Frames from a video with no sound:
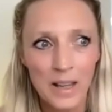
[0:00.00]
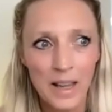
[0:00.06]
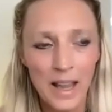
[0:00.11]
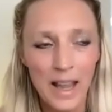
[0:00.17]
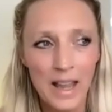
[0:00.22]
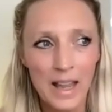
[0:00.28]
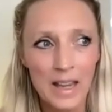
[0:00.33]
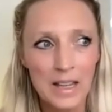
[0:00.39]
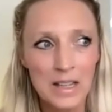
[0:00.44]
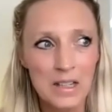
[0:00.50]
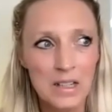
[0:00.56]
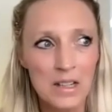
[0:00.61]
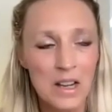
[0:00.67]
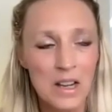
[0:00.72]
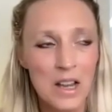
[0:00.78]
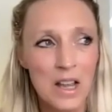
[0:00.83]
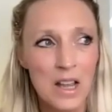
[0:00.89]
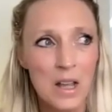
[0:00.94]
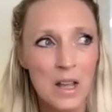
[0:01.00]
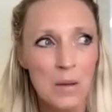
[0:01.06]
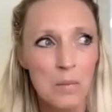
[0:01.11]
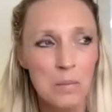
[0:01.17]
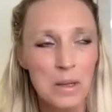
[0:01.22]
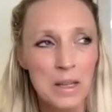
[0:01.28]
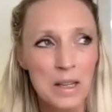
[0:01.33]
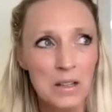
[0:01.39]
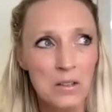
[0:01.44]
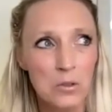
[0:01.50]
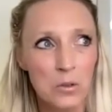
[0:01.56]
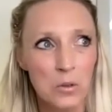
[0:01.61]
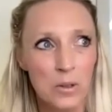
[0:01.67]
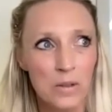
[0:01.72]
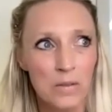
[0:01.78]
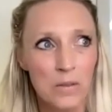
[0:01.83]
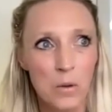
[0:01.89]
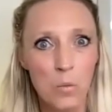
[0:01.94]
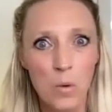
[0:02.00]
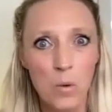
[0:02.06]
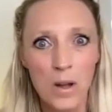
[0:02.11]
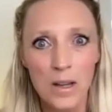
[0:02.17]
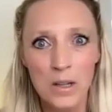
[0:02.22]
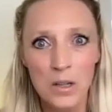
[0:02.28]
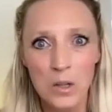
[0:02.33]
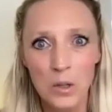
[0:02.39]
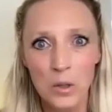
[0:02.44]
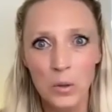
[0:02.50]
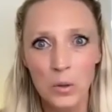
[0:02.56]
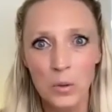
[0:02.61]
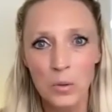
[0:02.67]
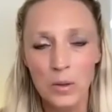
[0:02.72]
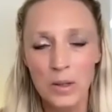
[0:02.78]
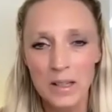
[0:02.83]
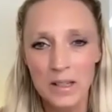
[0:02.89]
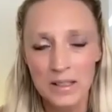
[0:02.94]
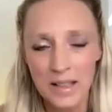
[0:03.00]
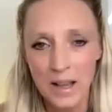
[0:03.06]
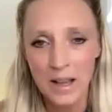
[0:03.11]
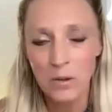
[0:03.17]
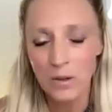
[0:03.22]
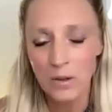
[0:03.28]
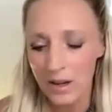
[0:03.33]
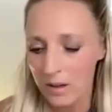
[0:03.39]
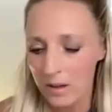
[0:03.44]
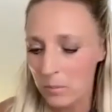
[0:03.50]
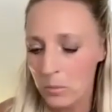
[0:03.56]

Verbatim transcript: and being sort of the one who is out